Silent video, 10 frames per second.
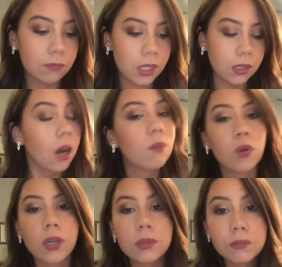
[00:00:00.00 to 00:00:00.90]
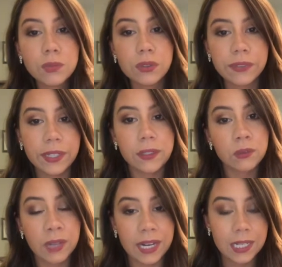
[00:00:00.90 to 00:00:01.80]
a lot more
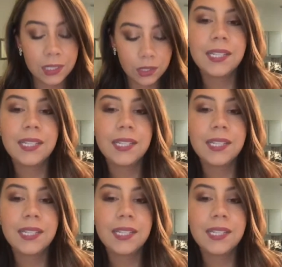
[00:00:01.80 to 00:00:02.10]
move-in ready.